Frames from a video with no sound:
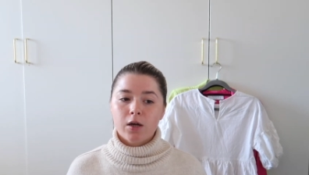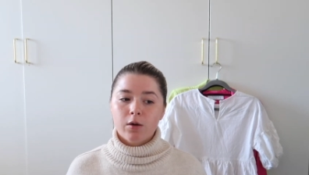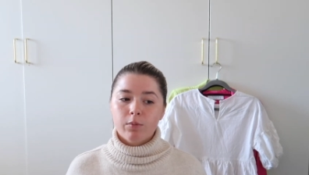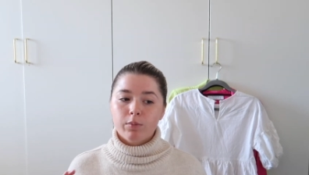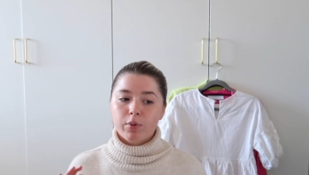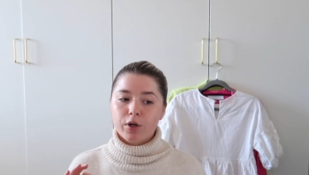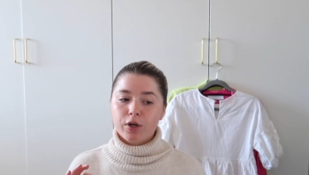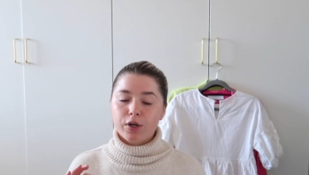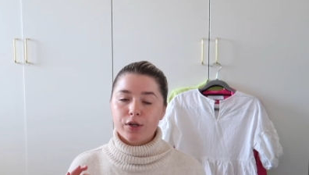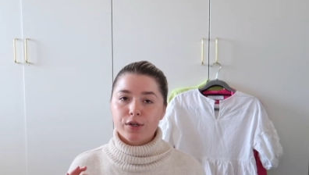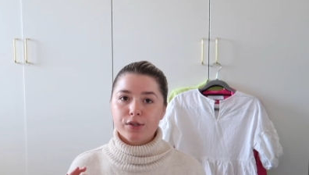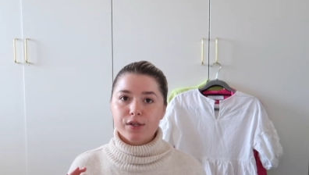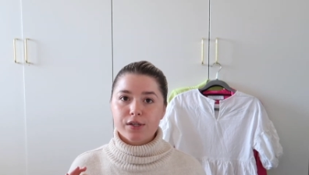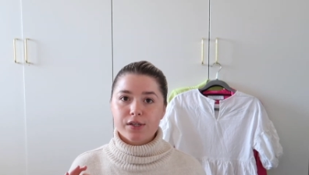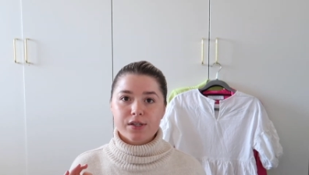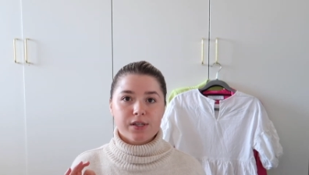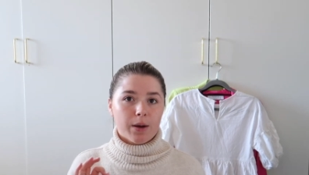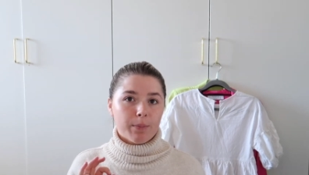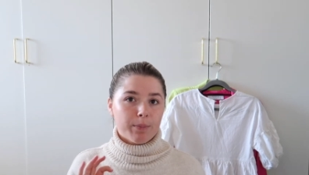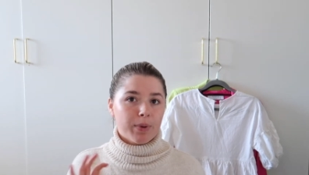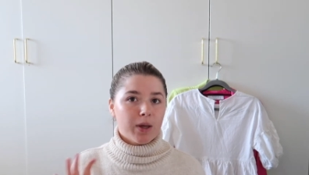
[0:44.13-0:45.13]
because
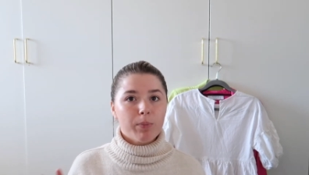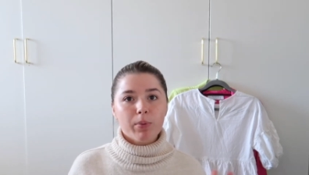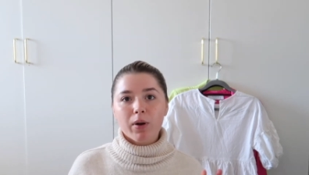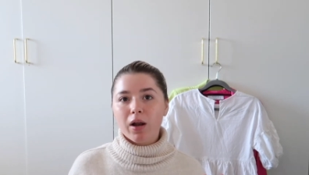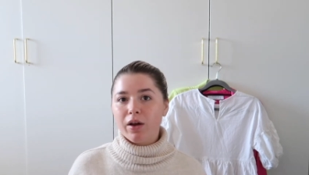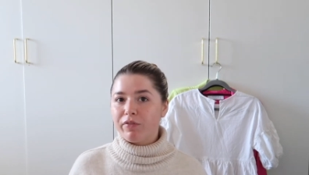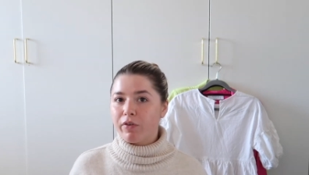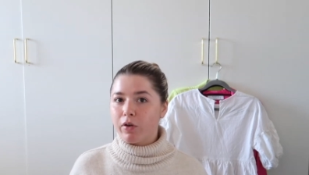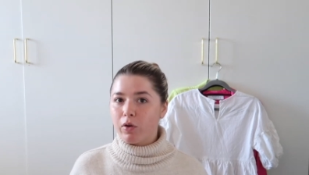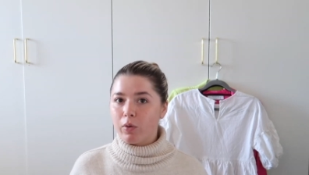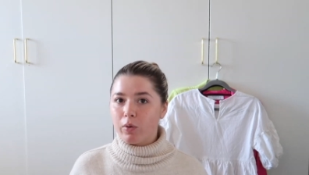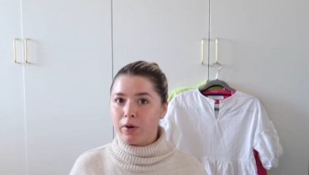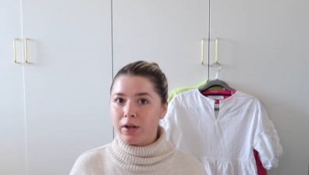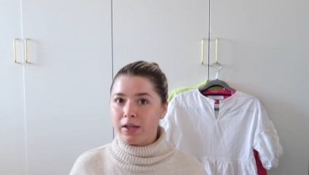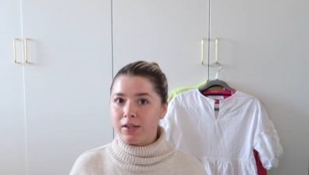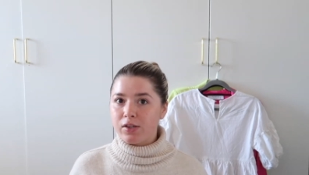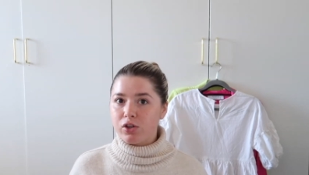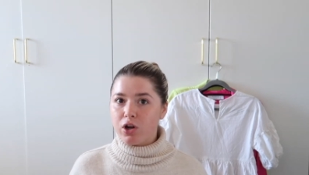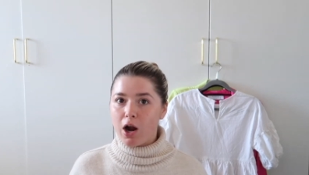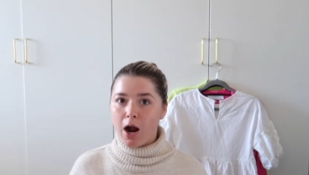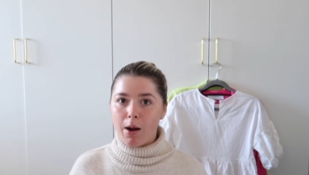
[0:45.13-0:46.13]
some people I follow on
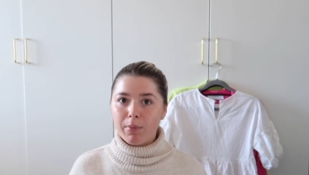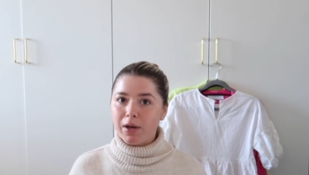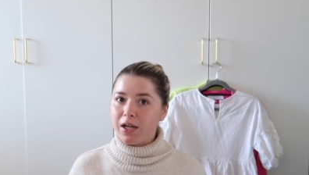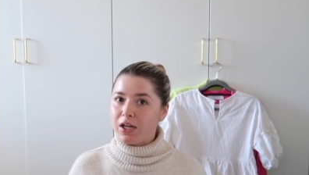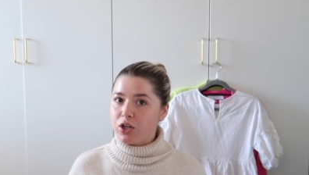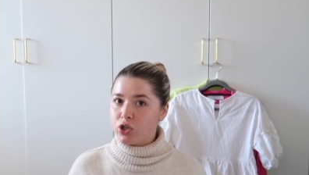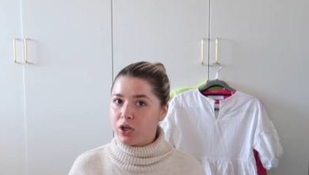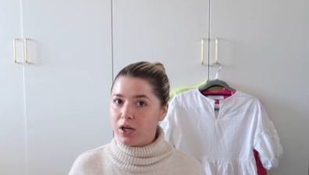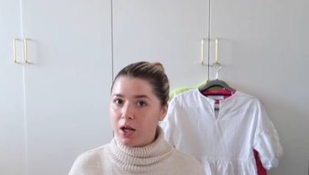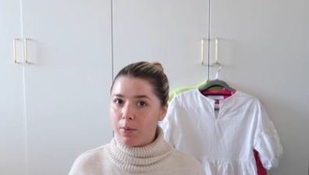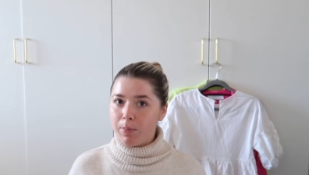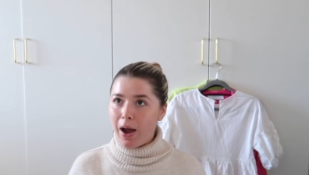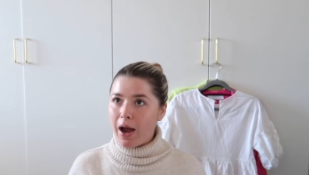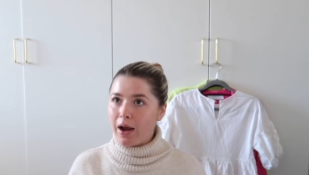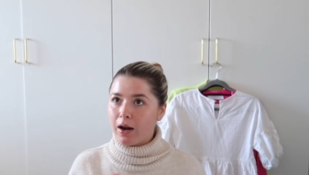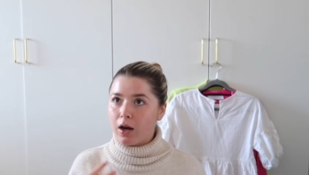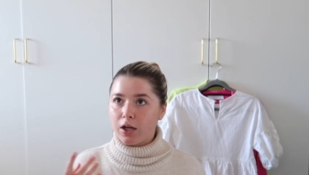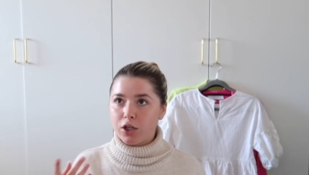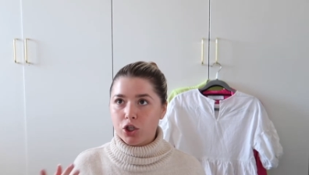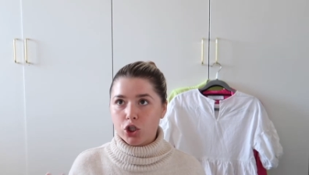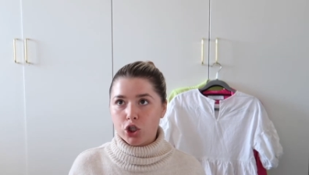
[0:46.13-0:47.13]
Instagram literally
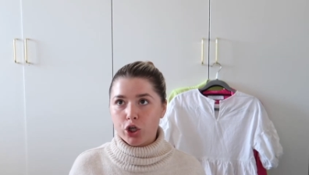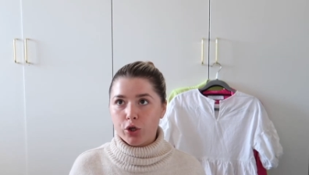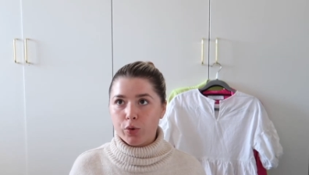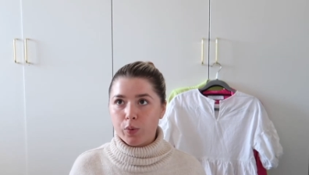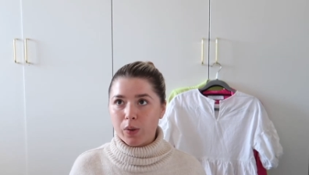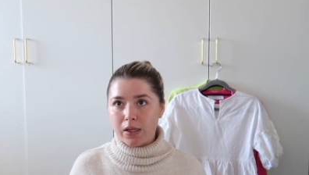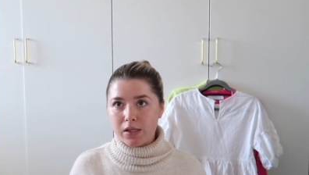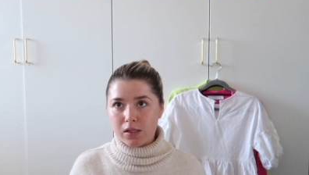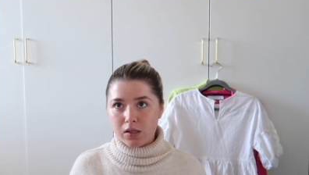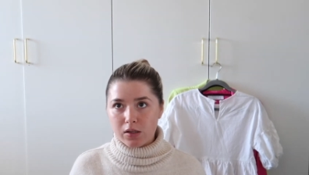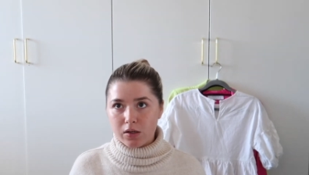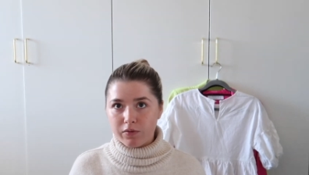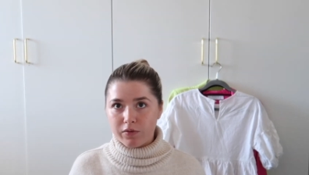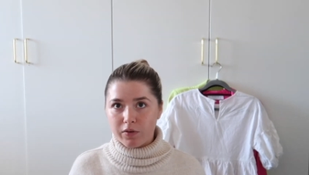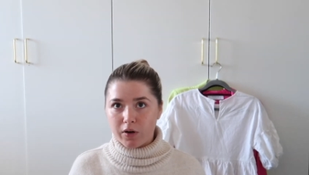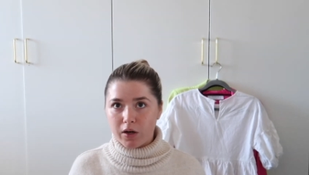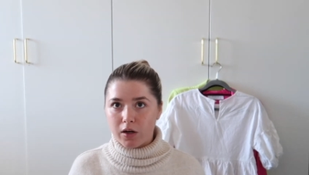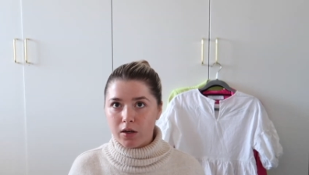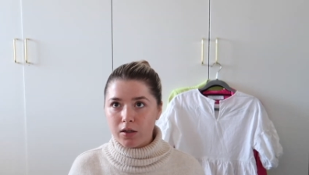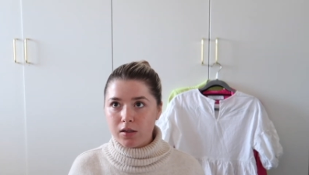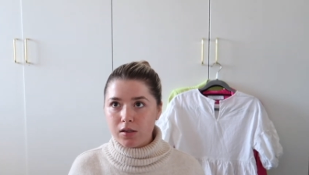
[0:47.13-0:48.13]
pack like 2 weeks in
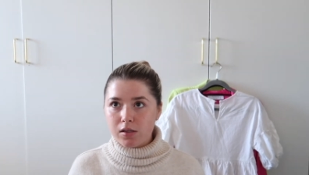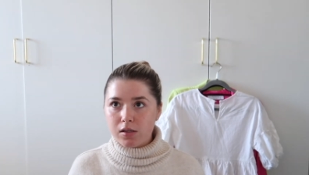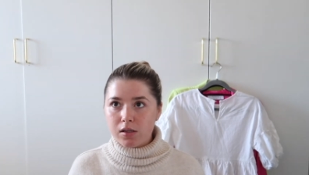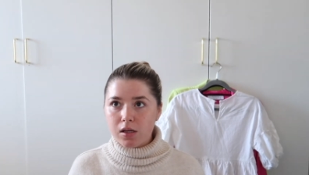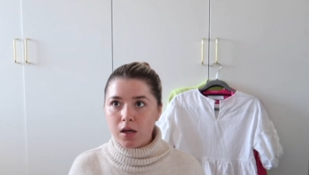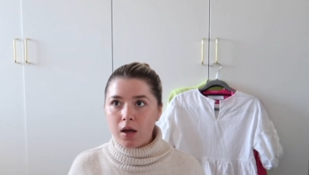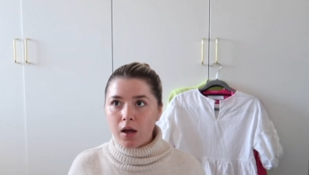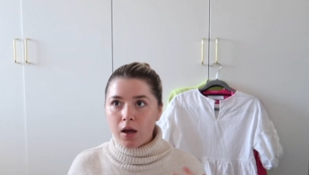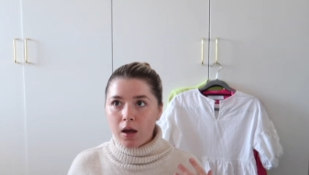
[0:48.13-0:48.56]
advance,